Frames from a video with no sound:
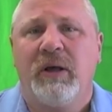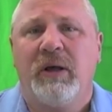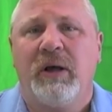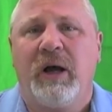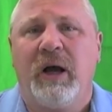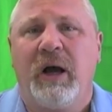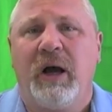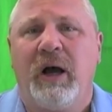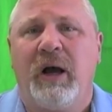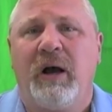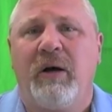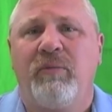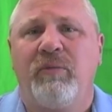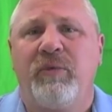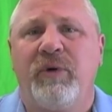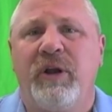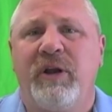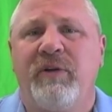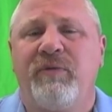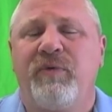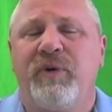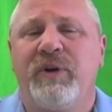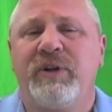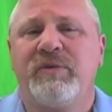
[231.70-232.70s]

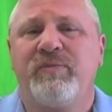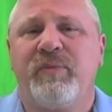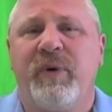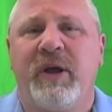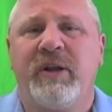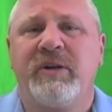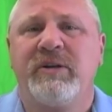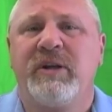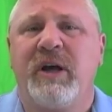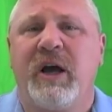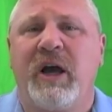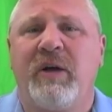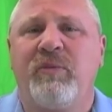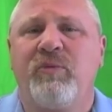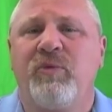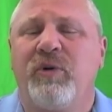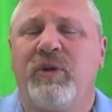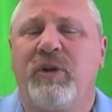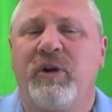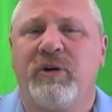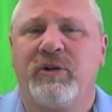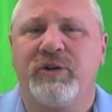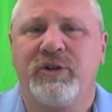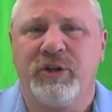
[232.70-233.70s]
If we spend time
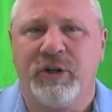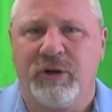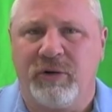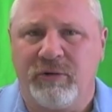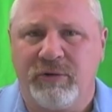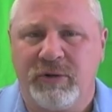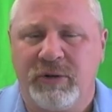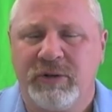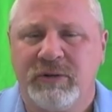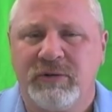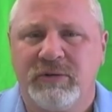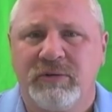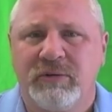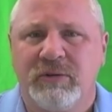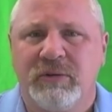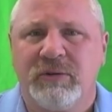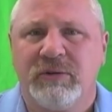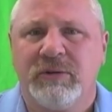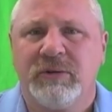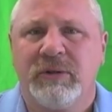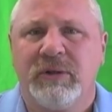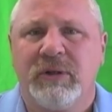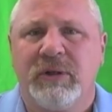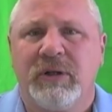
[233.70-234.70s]
with our children,
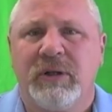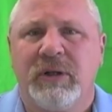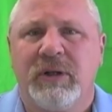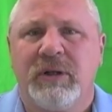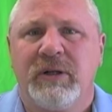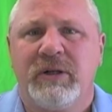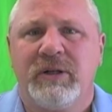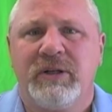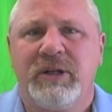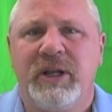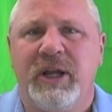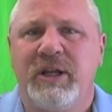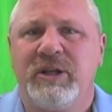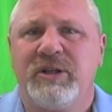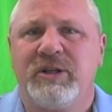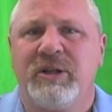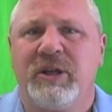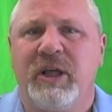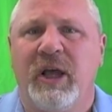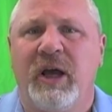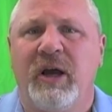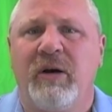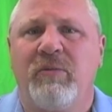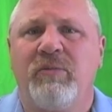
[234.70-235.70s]
teach
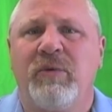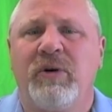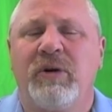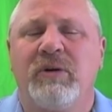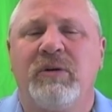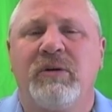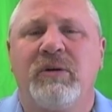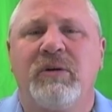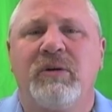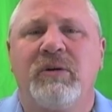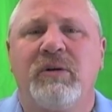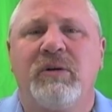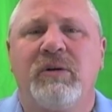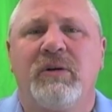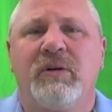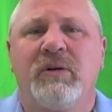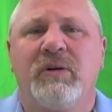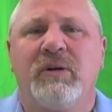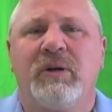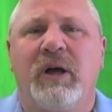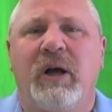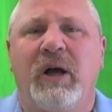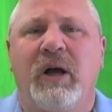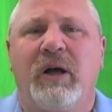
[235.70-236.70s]
them
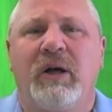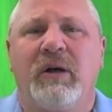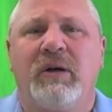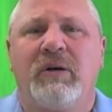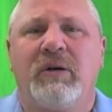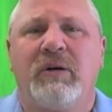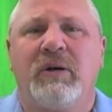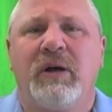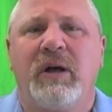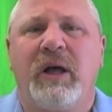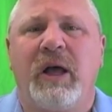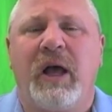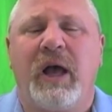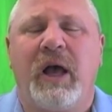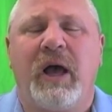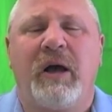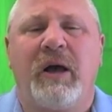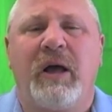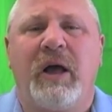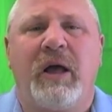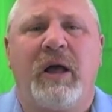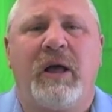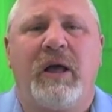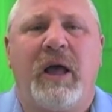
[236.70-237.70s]

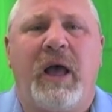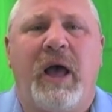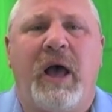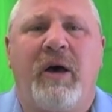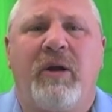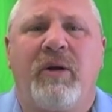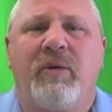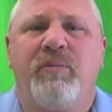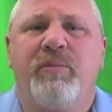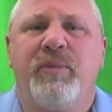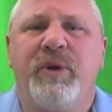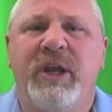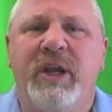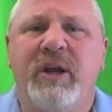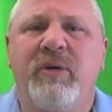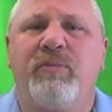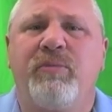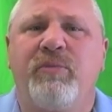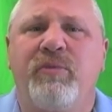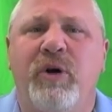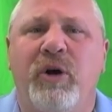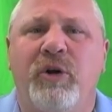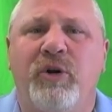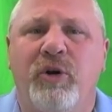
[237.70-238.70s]
how to be
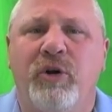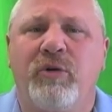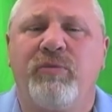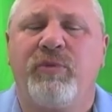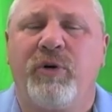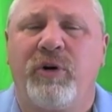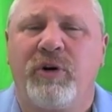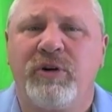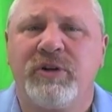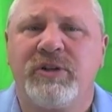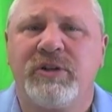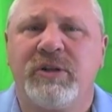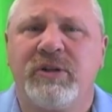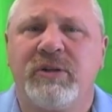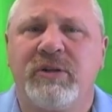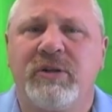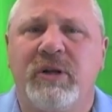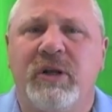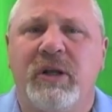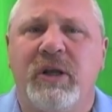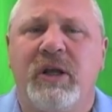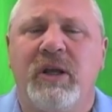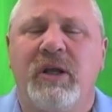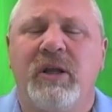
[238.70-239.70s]
a good person,
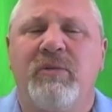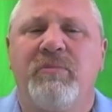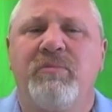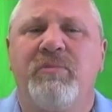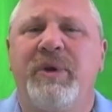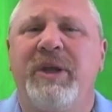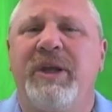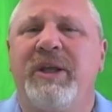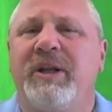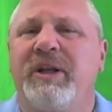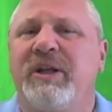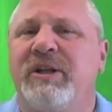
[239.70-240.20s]
be an